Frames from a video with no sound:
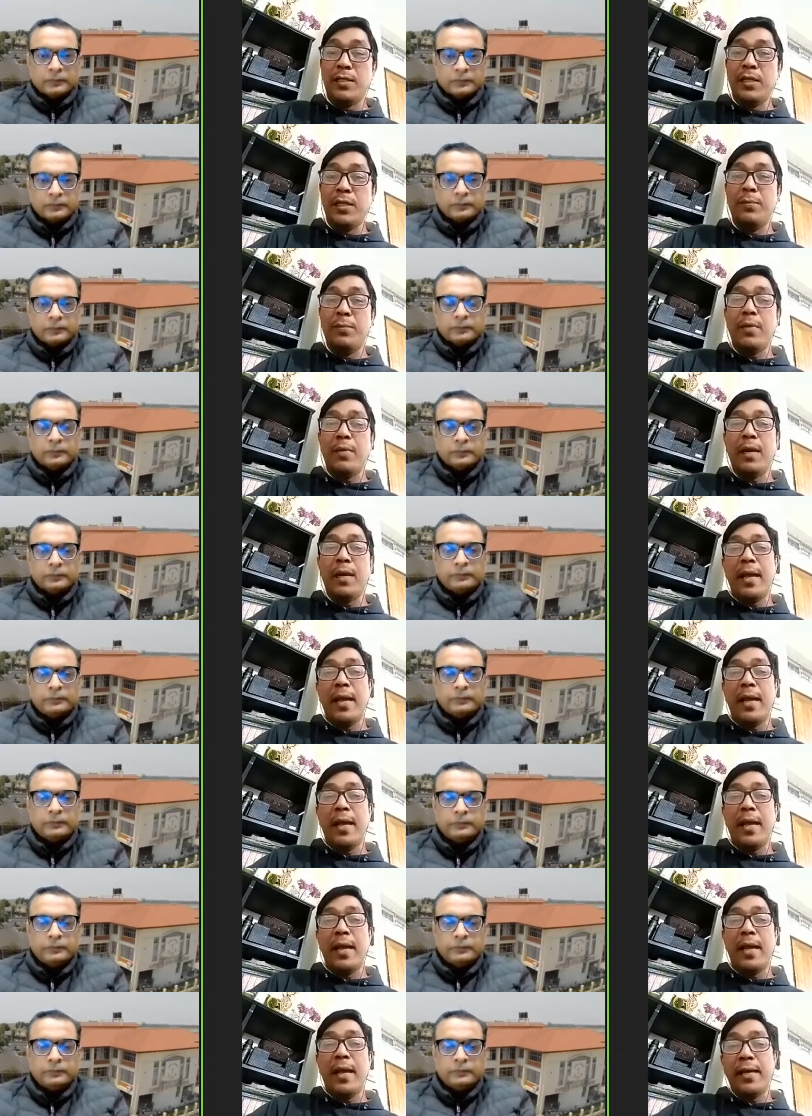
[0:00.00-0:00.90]
Speaker 1: again
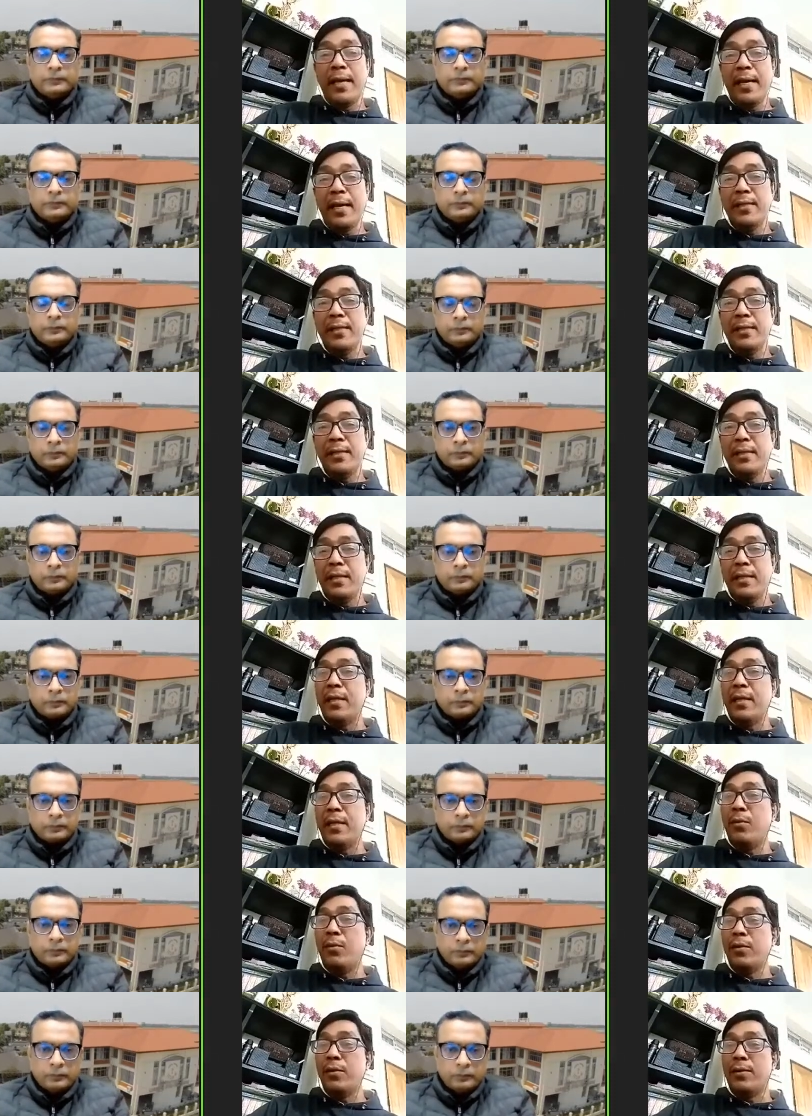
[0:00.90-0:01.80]
in our
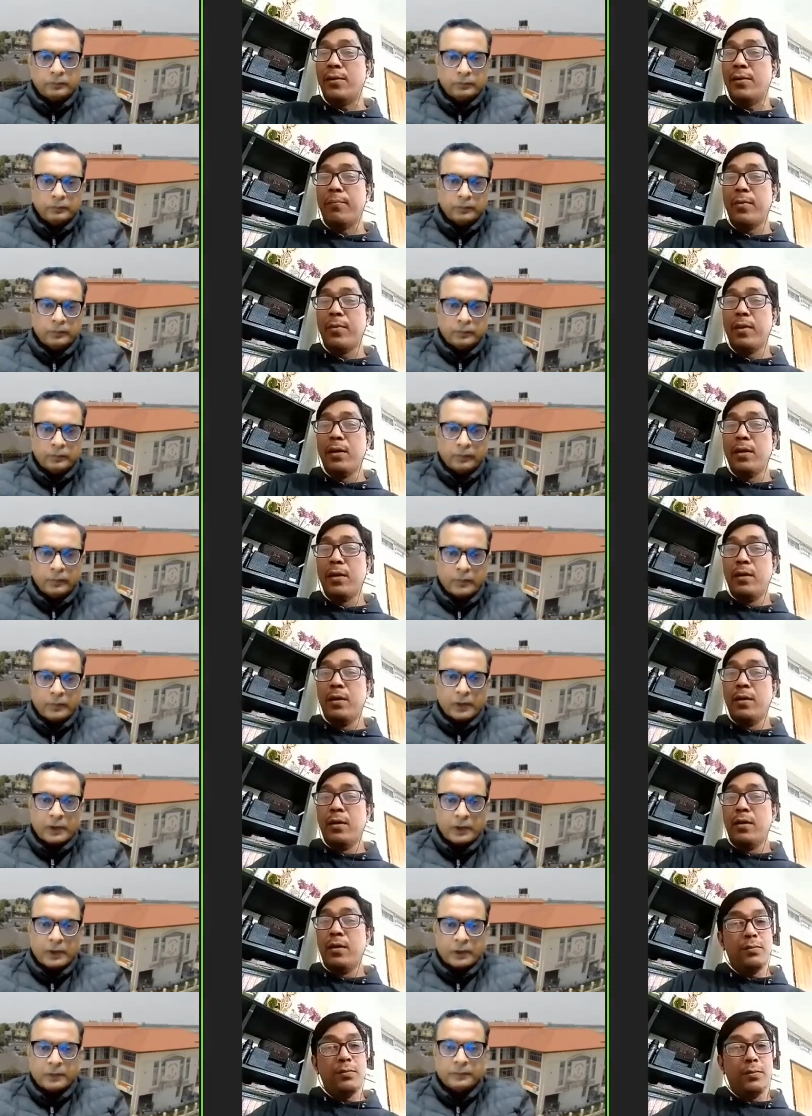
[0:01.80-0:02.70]
uh,
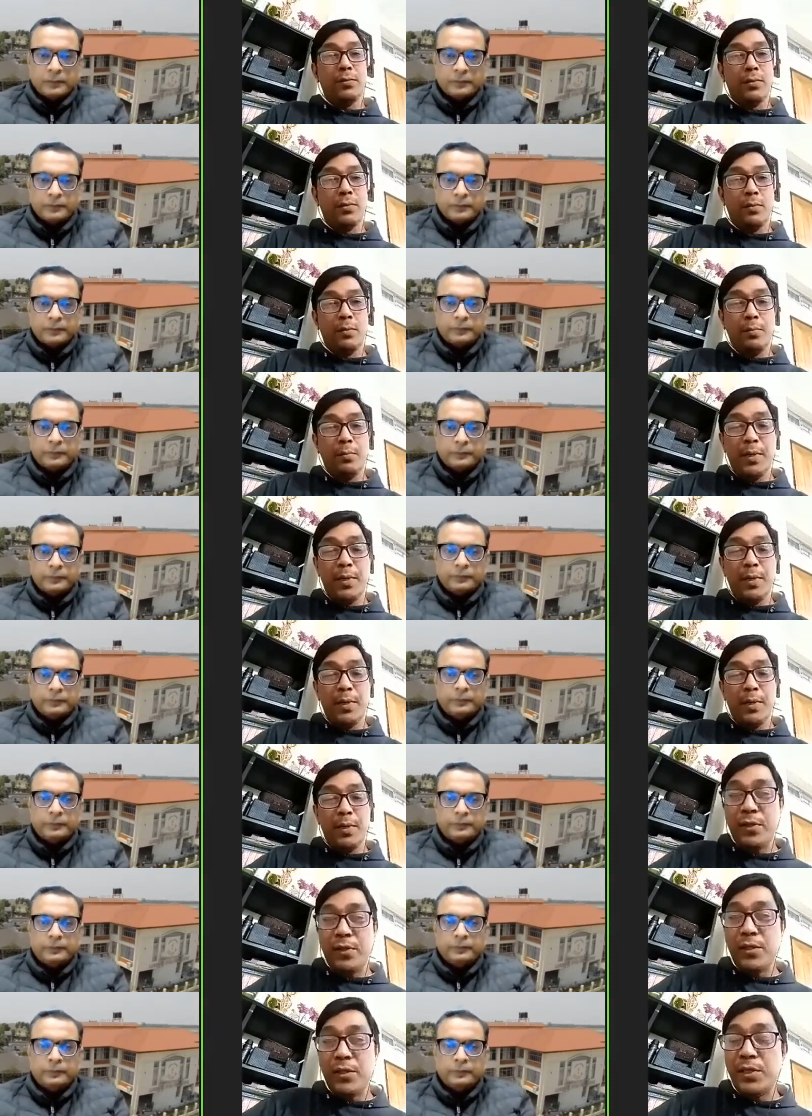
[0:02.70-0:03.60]

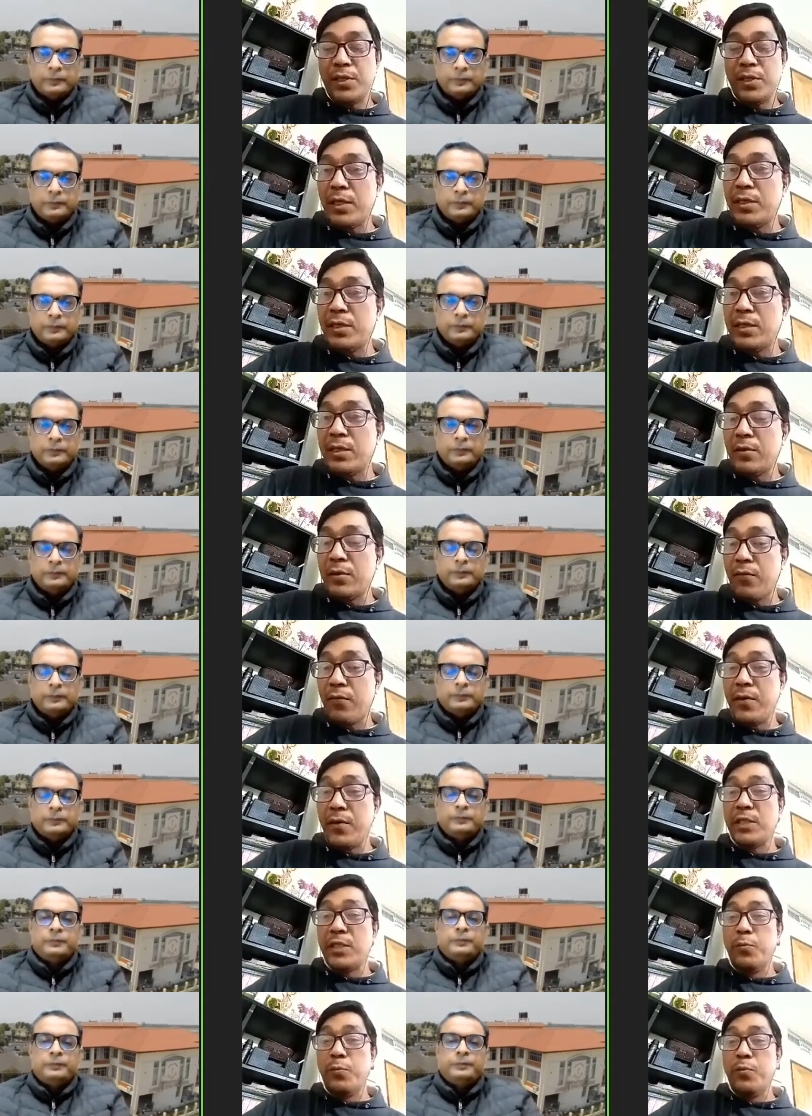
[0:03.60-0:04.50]
Physicians Facebook
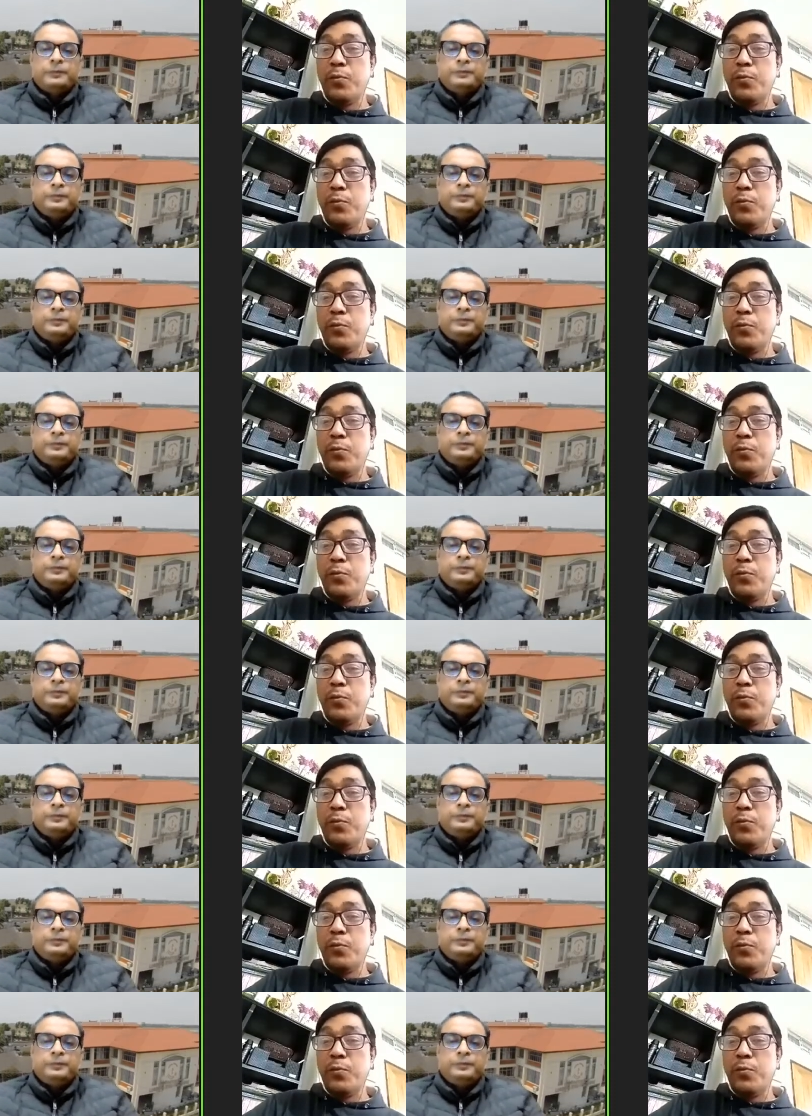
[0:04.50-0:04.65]
group.